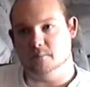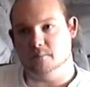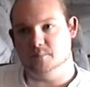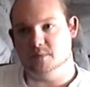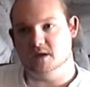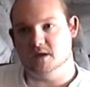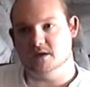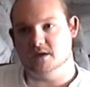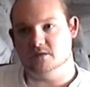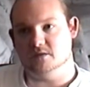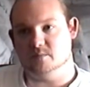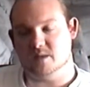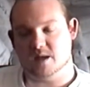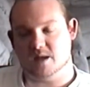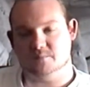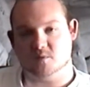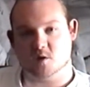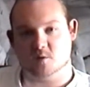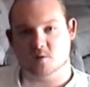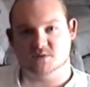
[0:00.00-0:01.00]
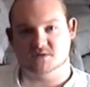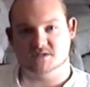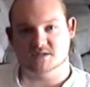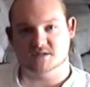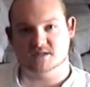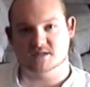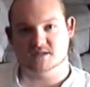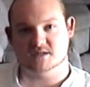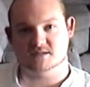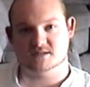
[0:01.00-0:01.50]
But the main purpose
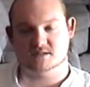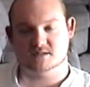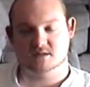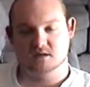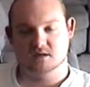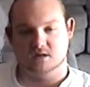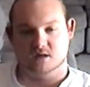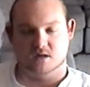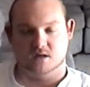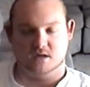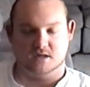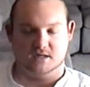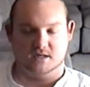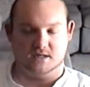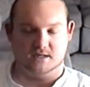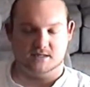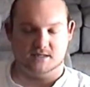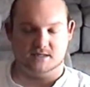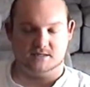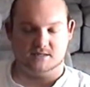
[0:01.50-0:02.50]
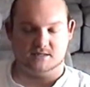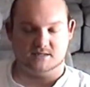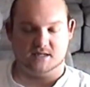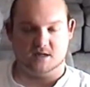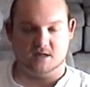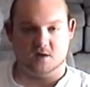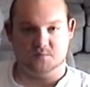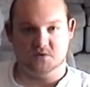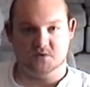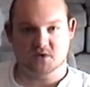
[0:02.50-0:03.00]
of this is to
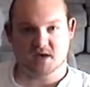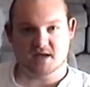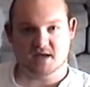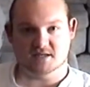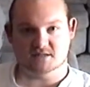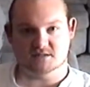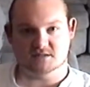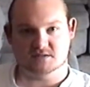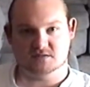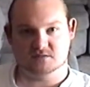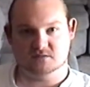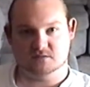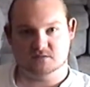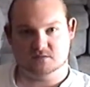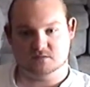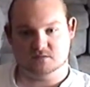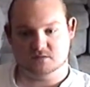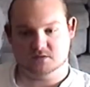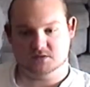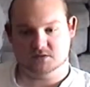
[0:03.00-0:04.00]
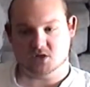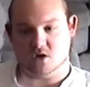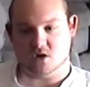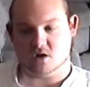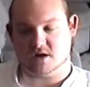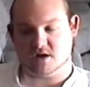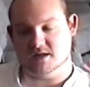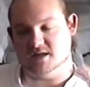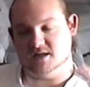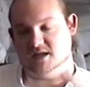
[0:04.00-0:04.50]
help you guys
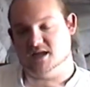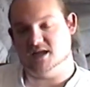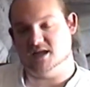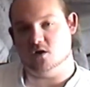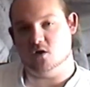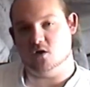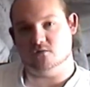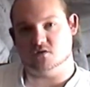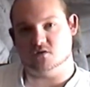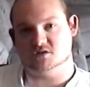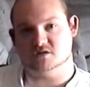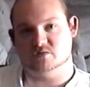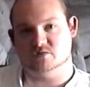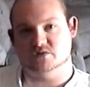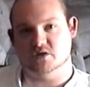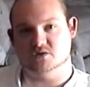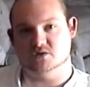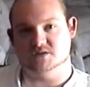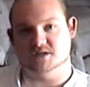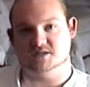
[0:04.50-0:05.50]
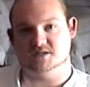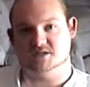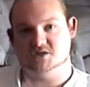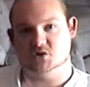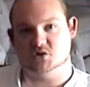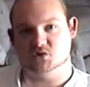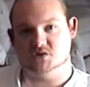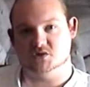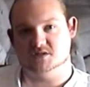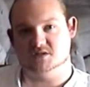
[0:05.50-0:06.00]
target and get over some of those
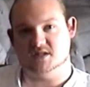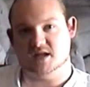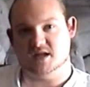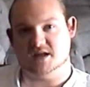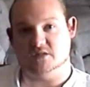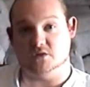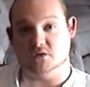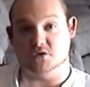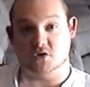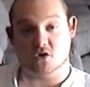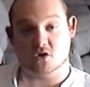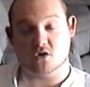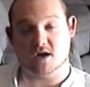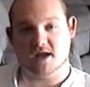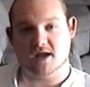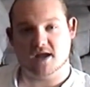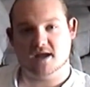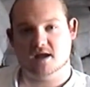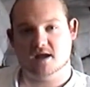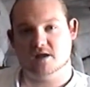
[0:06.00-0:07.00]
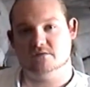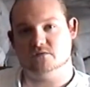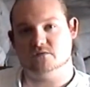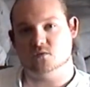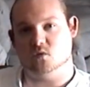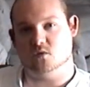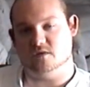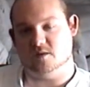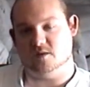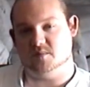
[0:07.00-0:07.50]
excuses that either you're going to have
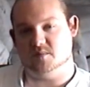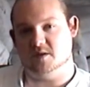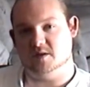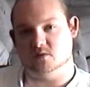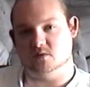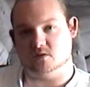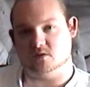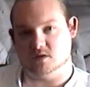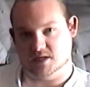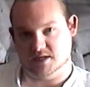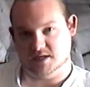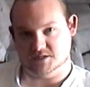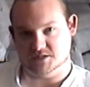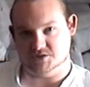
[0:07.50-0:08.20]
or that people are going to